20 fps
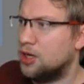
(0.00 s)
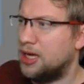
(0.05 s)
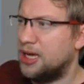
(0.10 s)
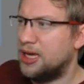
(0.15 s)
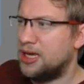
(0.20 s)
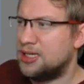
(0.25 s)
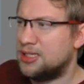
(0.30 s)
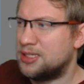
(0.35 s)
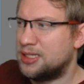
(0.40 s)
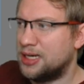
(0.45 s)

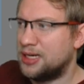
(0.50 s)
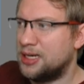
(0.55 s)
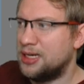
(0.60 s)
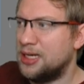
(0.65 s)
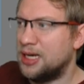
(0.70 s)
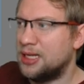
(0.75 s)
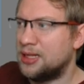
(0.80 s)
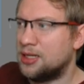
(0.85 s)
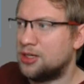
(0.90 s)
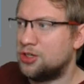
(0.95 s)

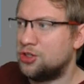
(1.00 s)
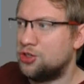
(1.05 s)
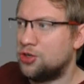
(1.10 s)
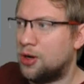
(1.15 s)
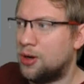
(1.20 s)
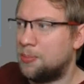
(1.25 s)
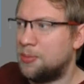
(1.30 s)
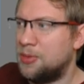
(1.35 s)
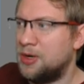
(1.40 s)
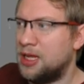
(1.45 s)
exactly at the
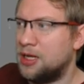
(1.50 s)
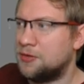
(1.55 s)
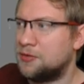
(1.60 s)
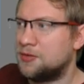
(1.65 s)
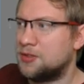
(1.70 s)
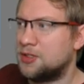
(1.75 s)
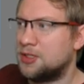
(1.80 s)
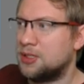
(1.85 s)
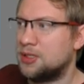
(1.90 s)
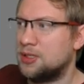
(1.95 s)
top
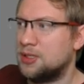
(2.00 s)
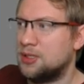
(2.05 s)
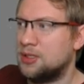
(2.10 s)
left,